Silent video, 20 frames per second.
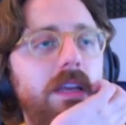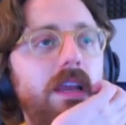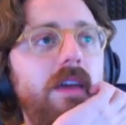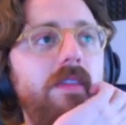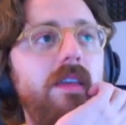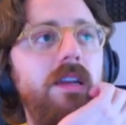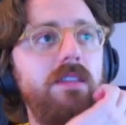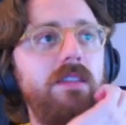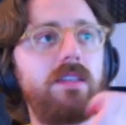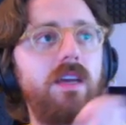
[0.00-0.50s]
And
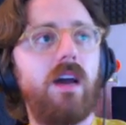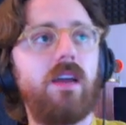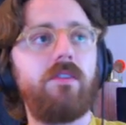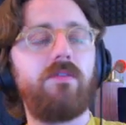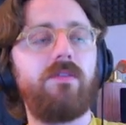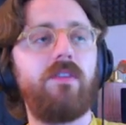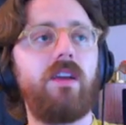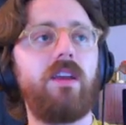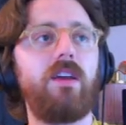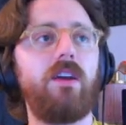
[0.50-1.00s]
then it's kind of
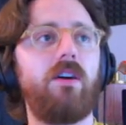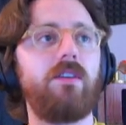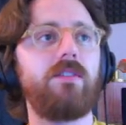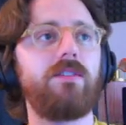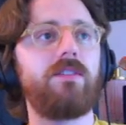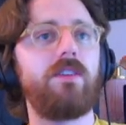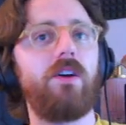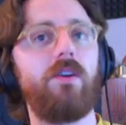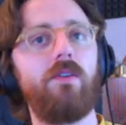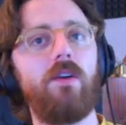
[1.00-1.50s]
funny
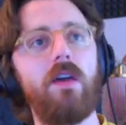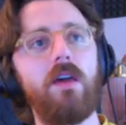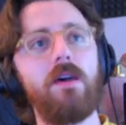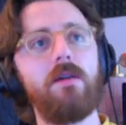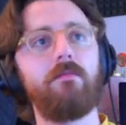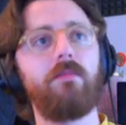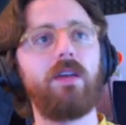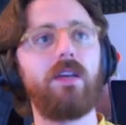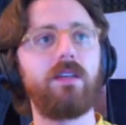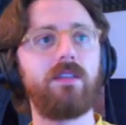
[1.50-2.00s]
also
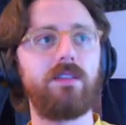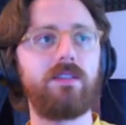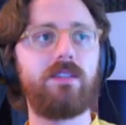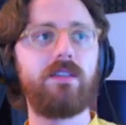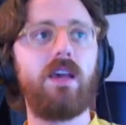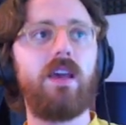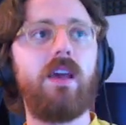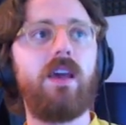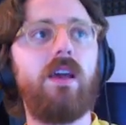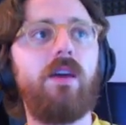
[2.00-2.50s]
because
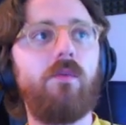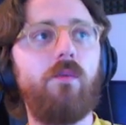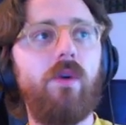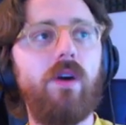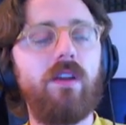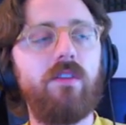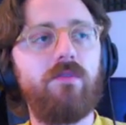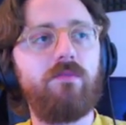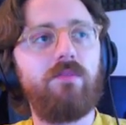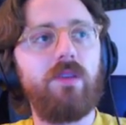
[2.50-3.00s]
what
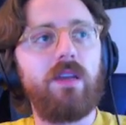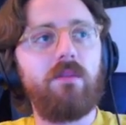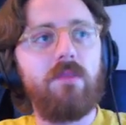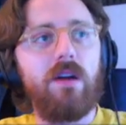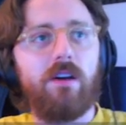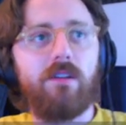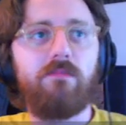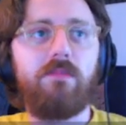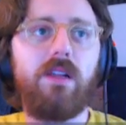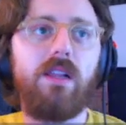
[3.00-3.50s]
if big
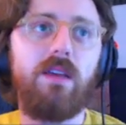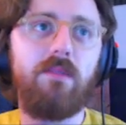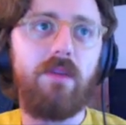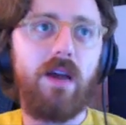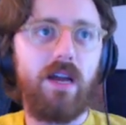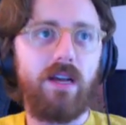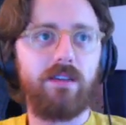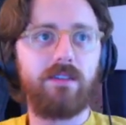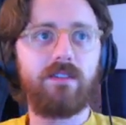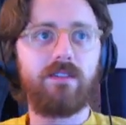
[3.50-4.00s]
mouth Billy
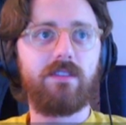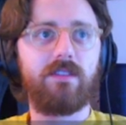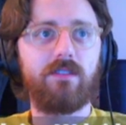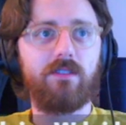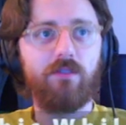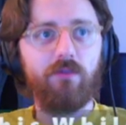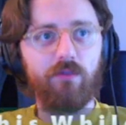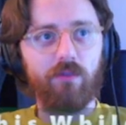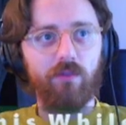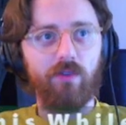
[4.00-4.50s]
bass
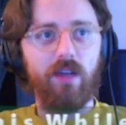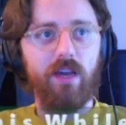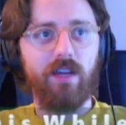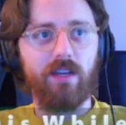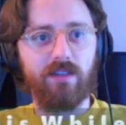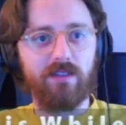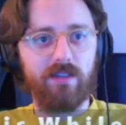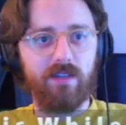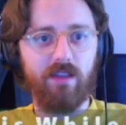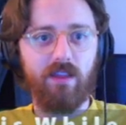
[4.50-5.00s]
grew
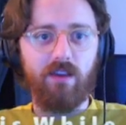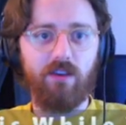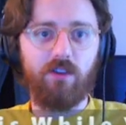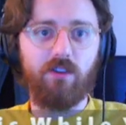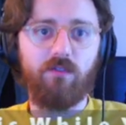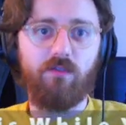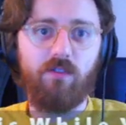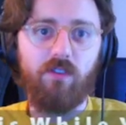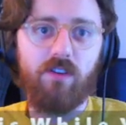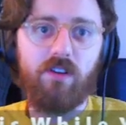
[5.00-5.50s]
legs and then
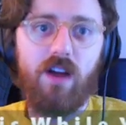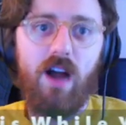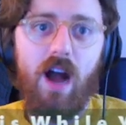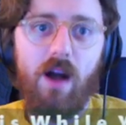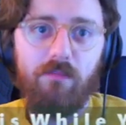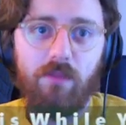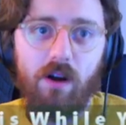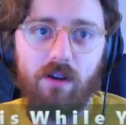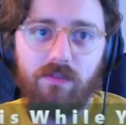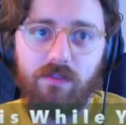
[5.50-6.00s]
could
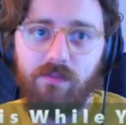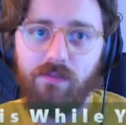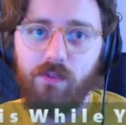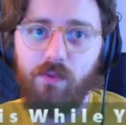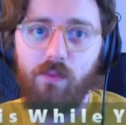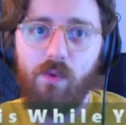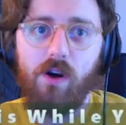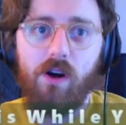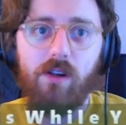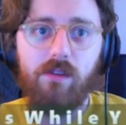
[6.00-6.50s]
hop off of the
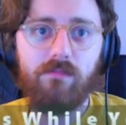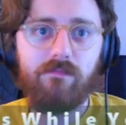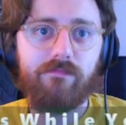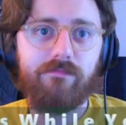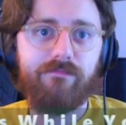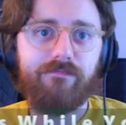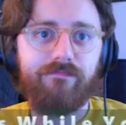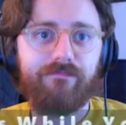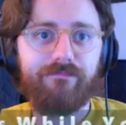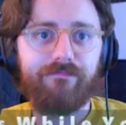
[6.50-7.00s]
wall?
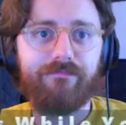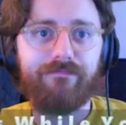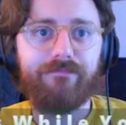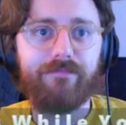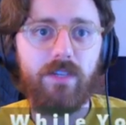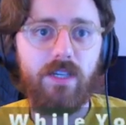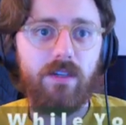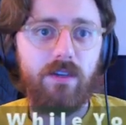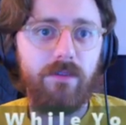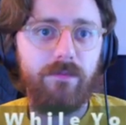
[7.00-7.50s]

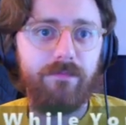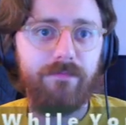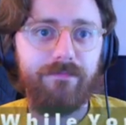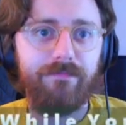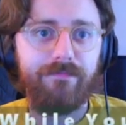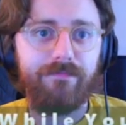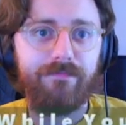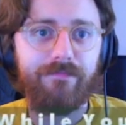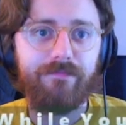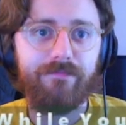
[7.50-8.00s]
You know?
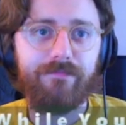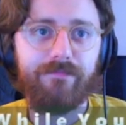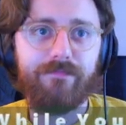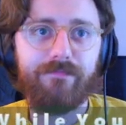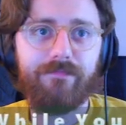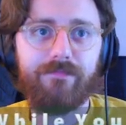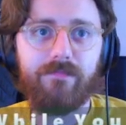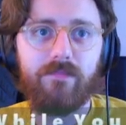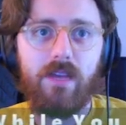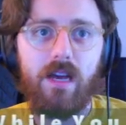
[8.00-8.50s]

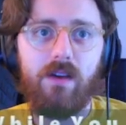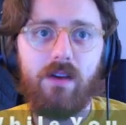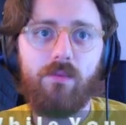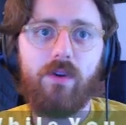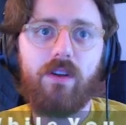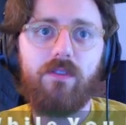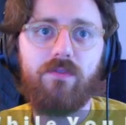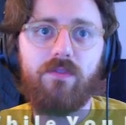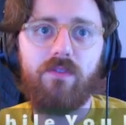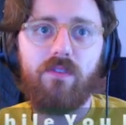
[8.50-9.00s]
What
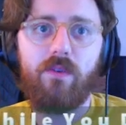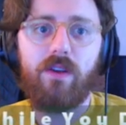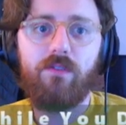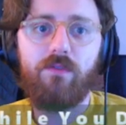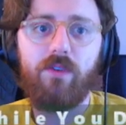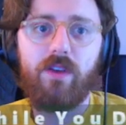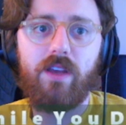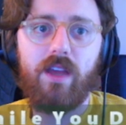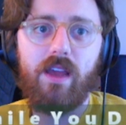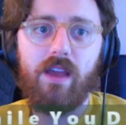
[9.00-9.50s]
if
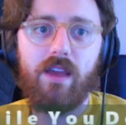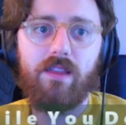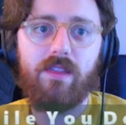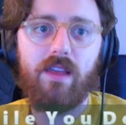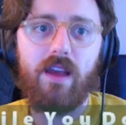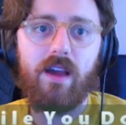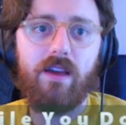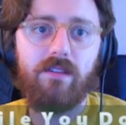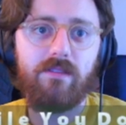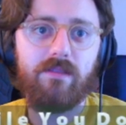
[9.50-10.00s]
we could get that?